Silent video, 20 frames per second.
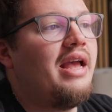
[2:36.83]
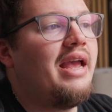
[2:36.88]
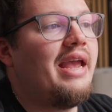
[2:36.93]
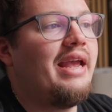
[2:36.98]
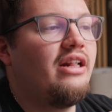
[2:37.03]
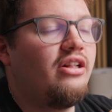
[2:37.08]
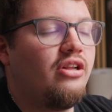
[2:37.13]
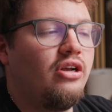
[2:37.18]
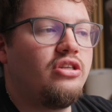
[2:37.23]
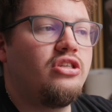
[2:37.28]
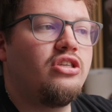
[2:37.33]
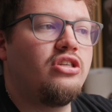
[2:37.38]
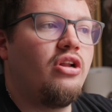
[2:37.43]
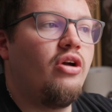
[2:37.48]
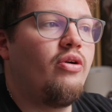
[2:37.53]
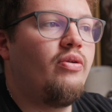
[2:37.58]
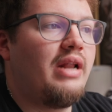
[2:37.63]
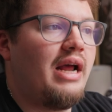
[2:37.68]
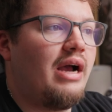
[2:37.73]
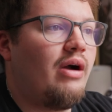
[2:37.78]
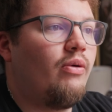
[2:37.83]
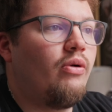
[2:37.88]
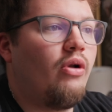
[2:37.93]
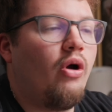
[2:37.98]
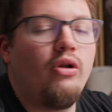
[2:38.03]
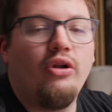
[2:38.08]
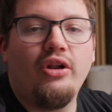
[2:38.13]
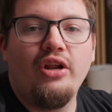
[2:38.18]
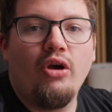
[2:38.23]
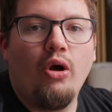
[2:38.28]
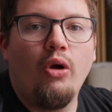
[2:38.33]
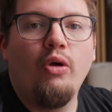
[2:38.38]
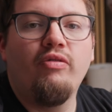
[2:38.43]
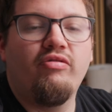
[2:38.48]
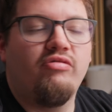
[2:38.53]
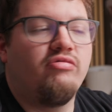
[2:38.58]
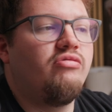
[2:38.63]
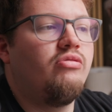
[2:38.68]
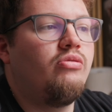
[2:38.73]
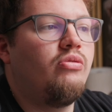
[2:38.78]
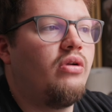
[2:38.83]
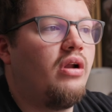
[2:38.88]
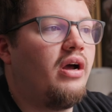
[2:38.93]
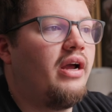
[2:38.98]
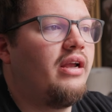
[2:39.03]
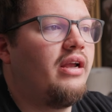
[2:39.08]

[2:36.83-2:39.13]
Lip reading: it does slow down the overall